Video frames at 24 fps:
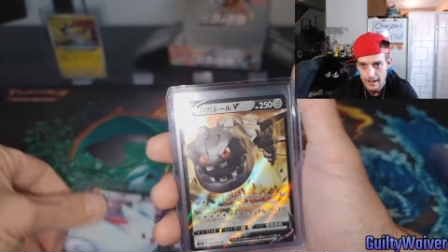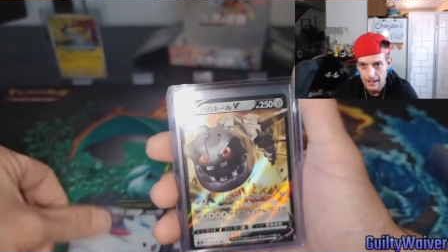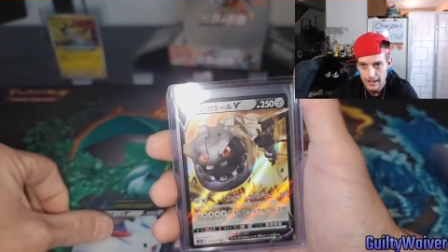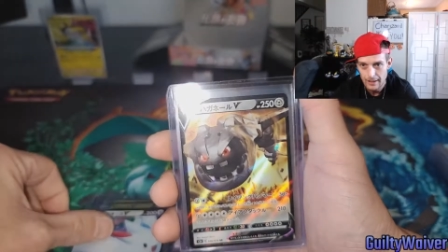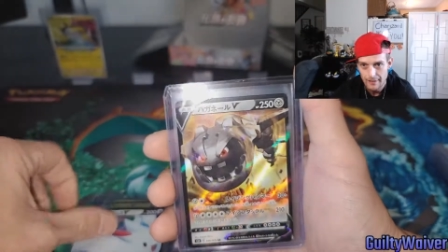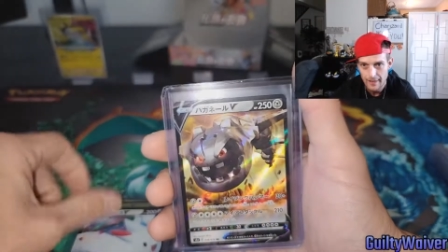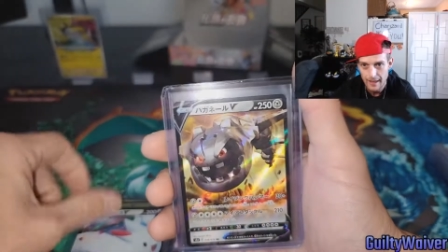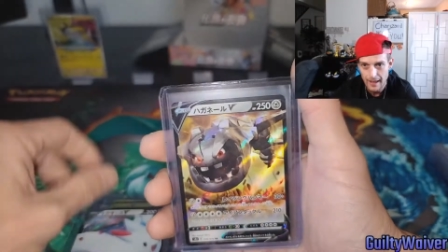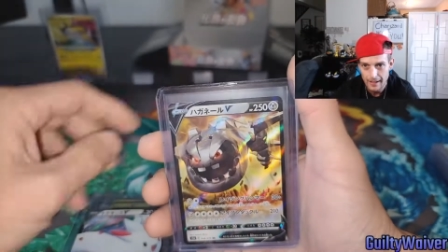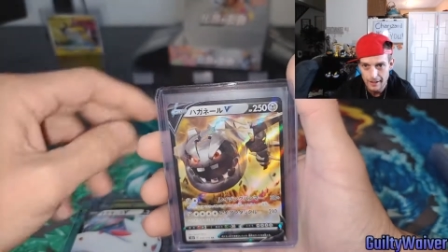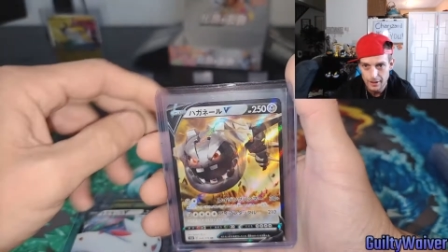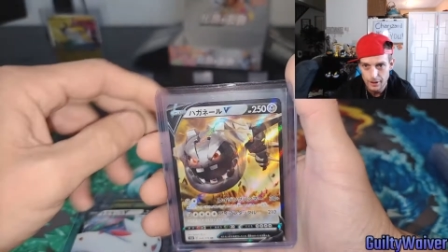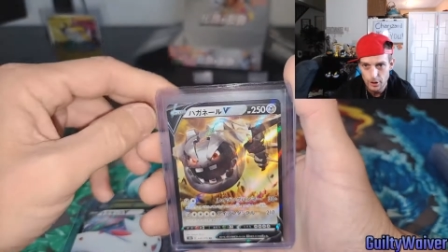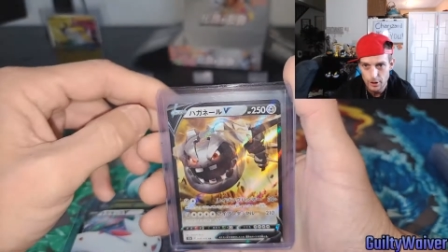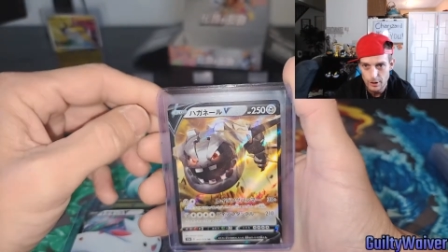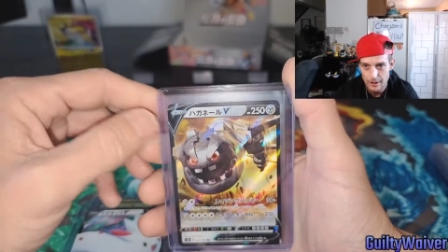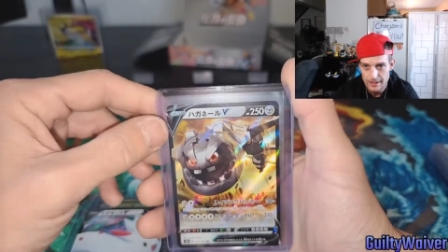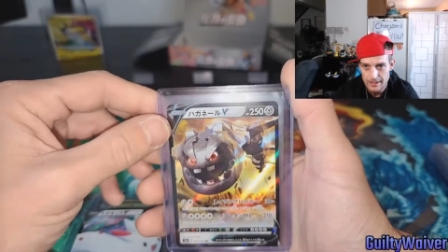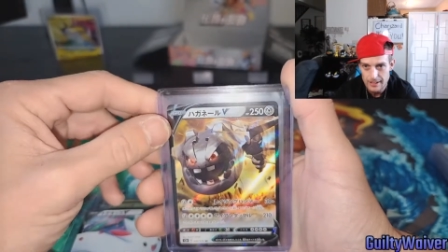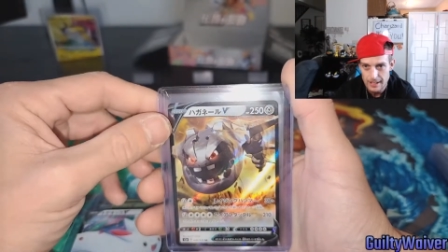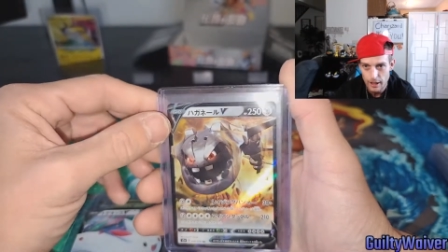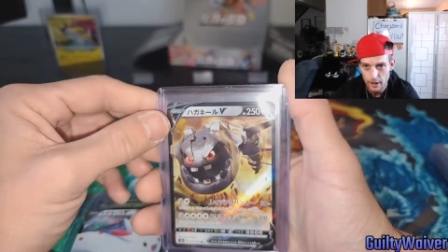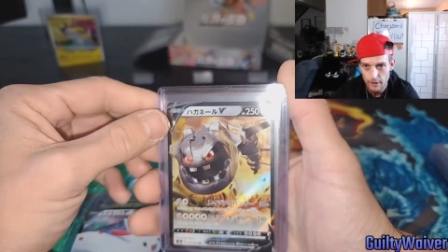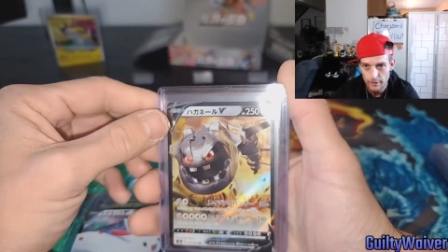and that you
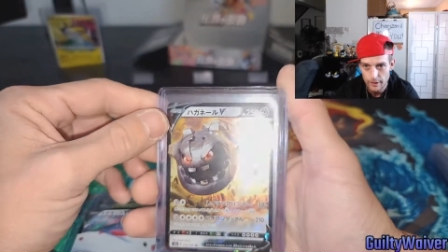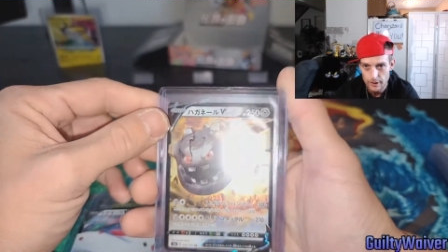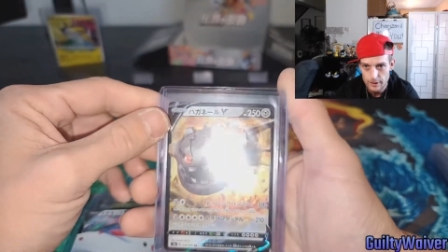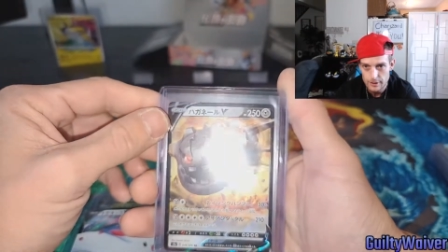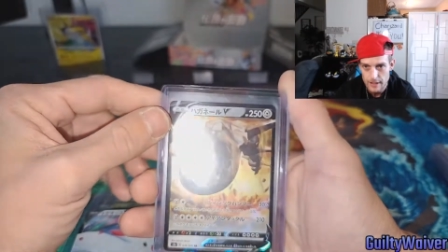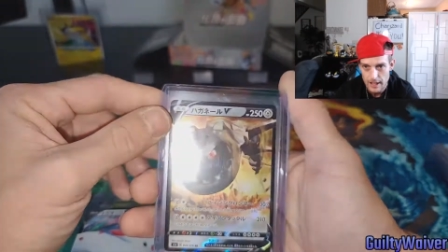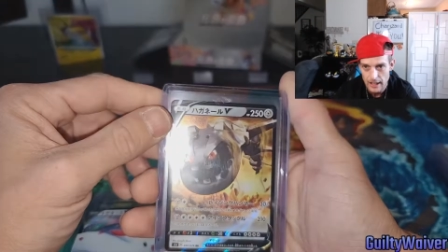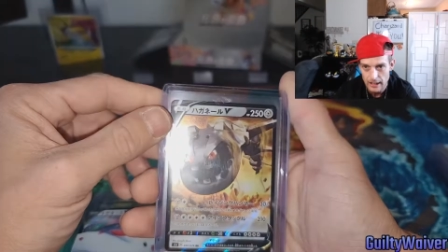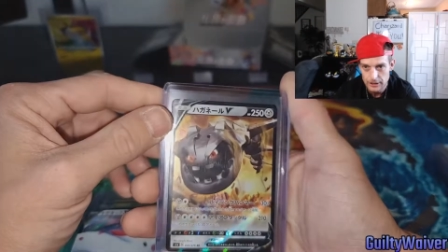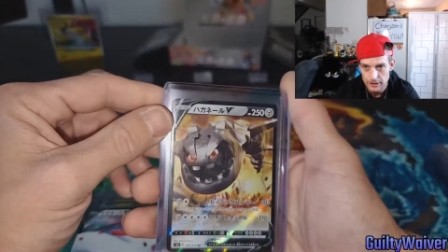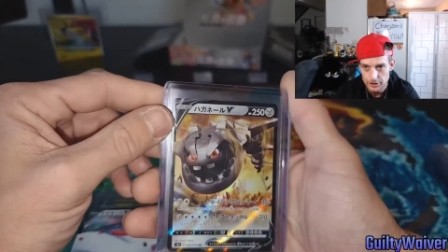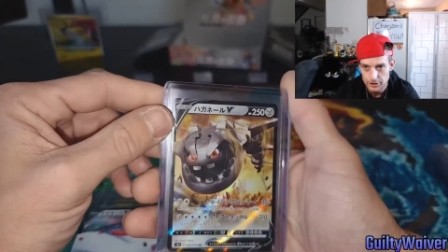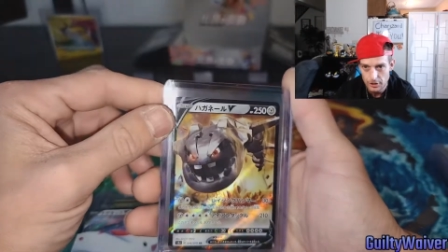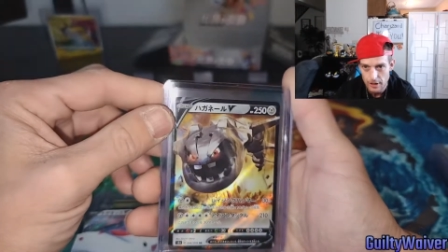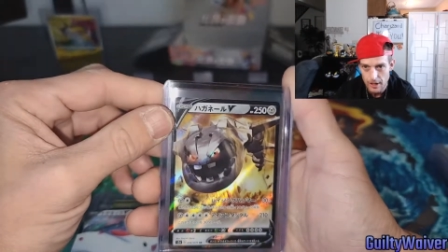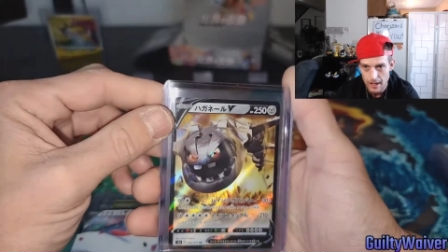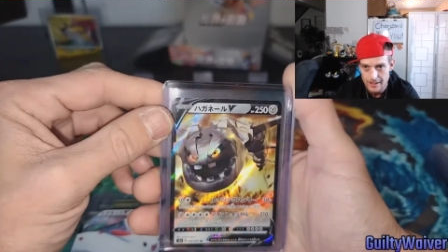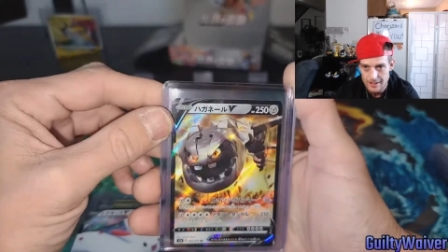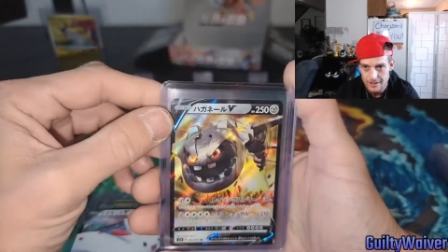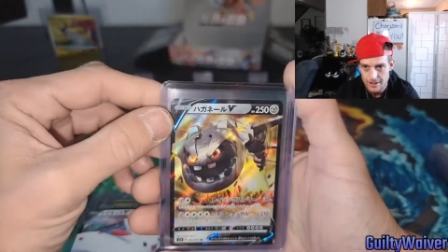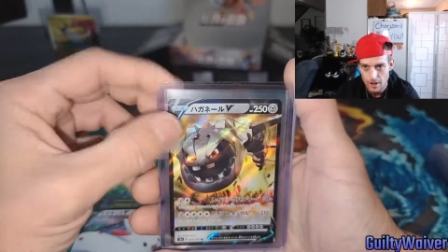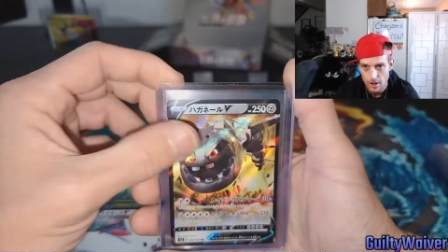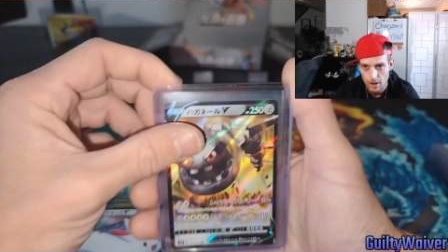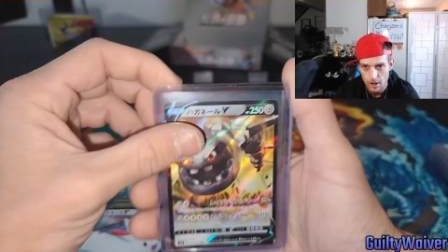can tell their
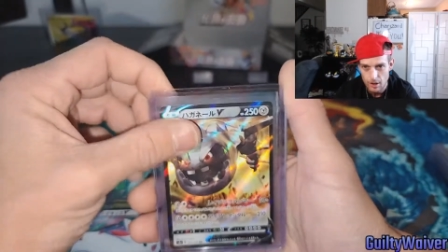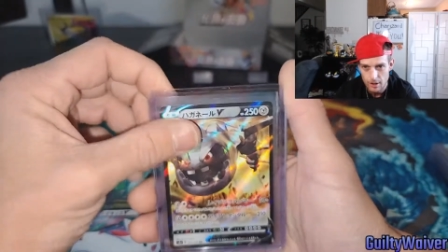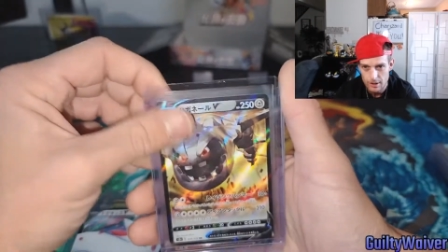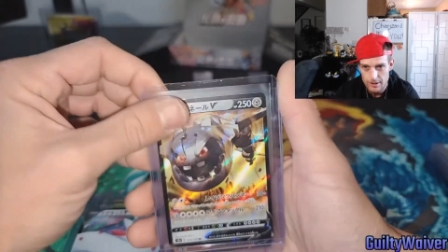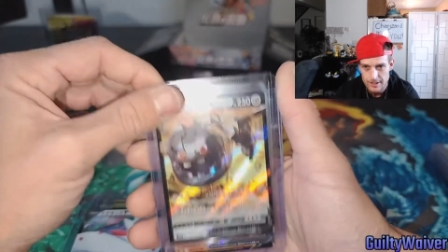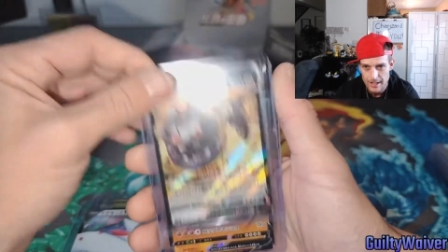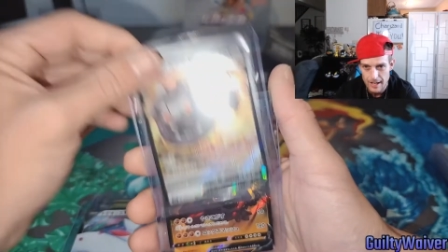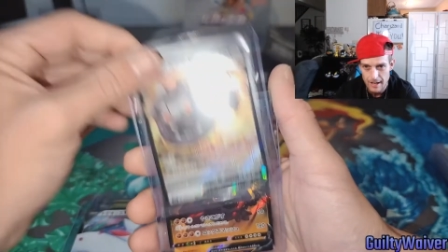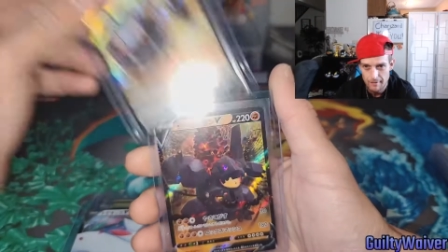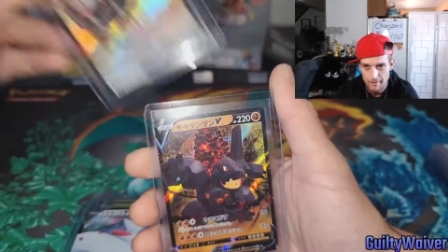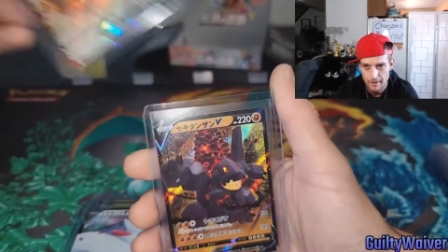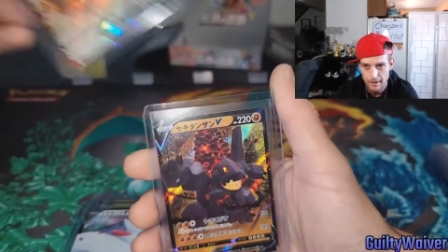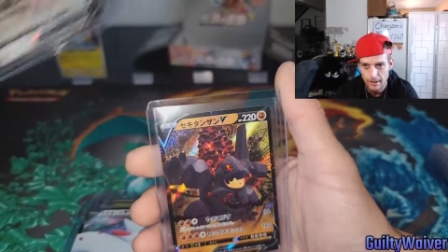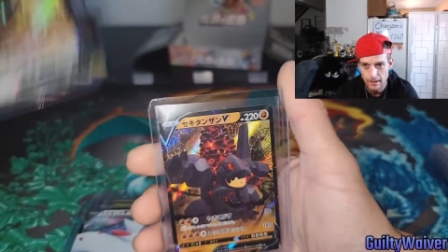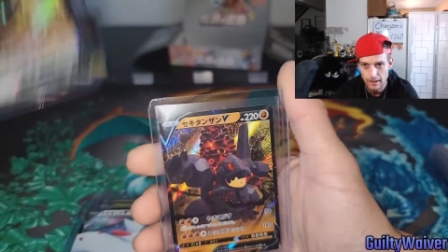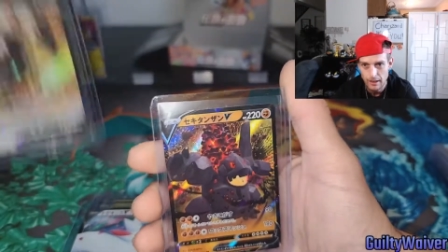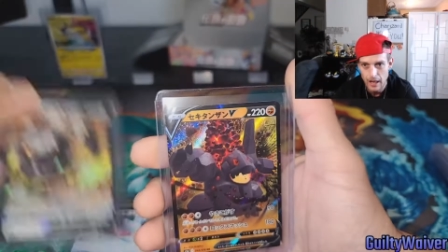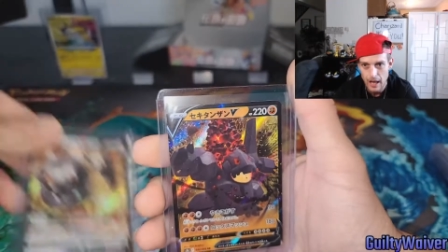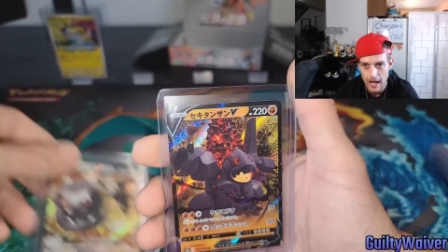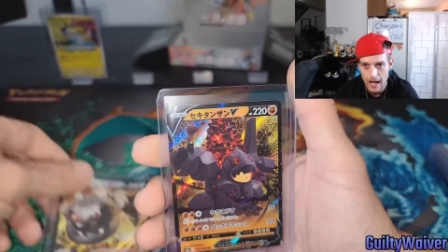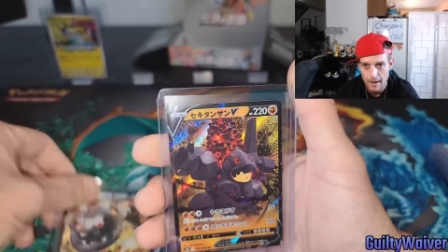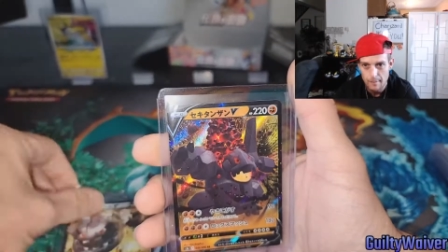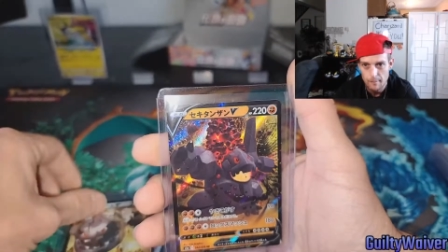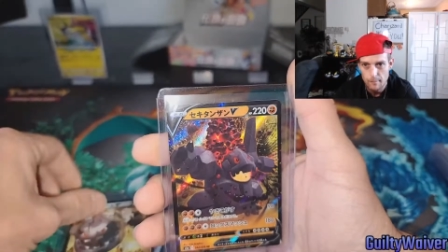texturized cards have a
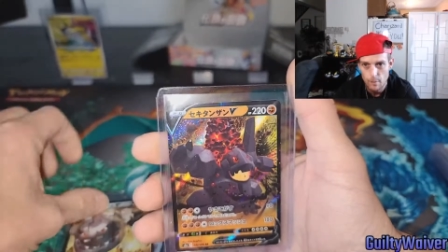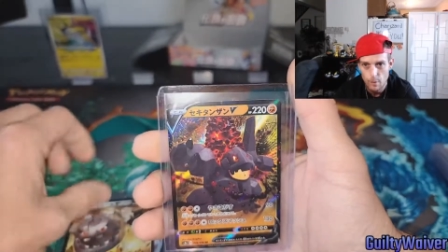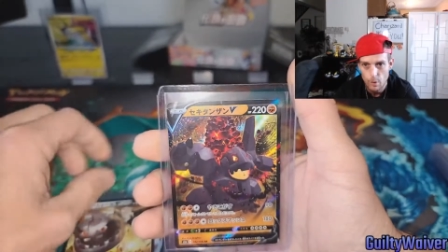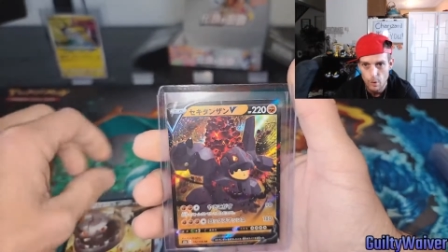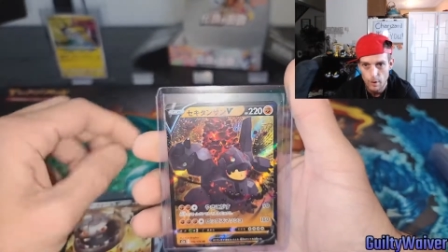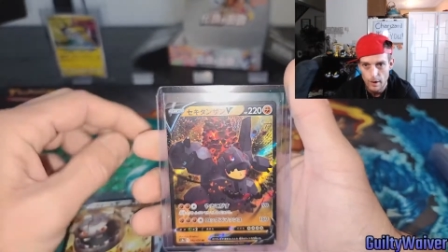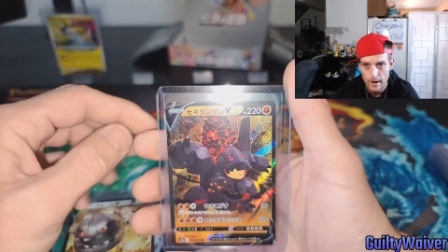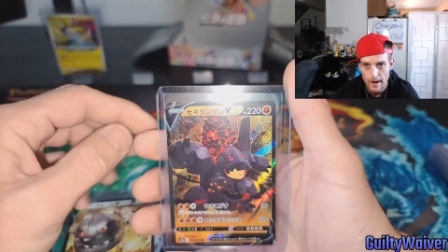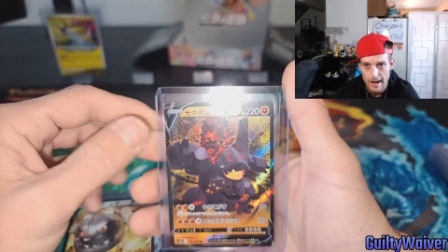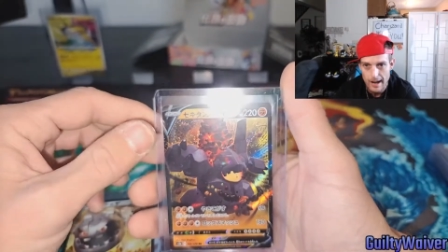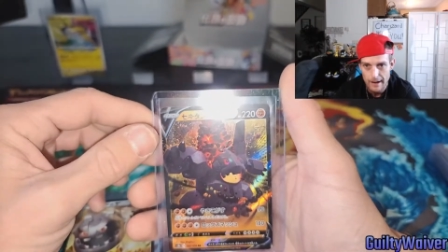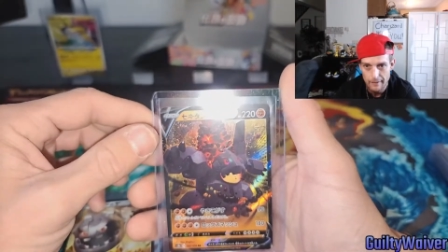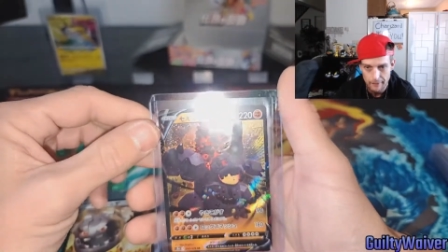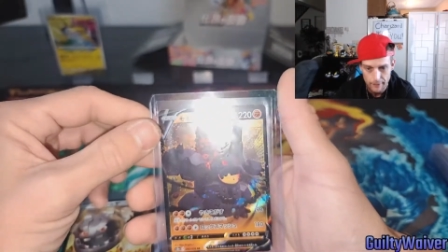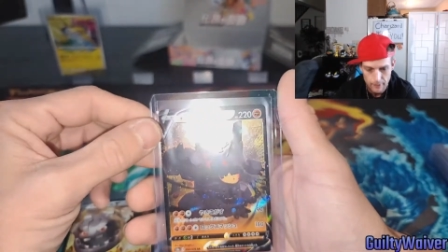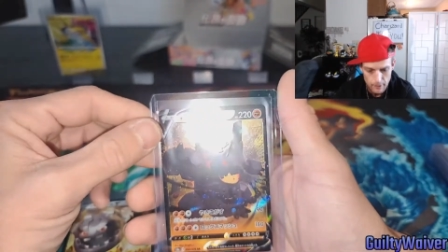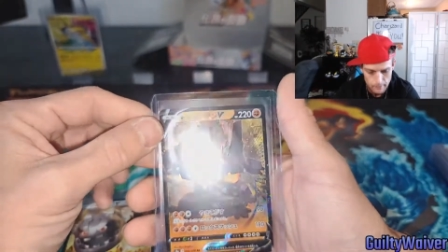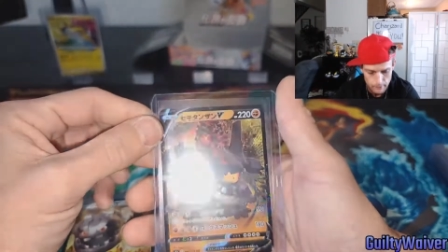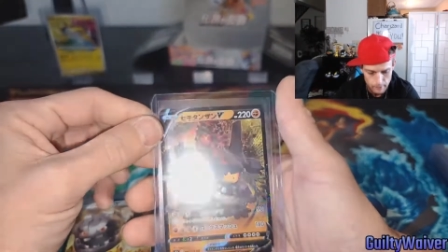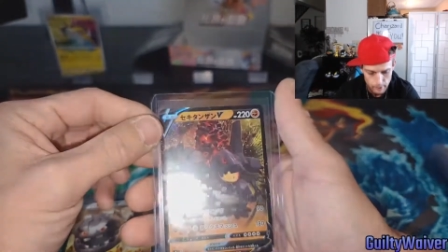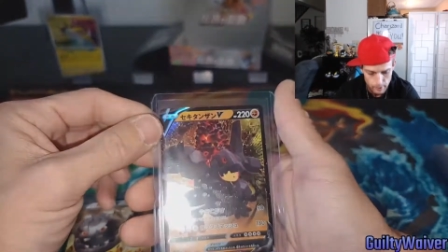lot more effort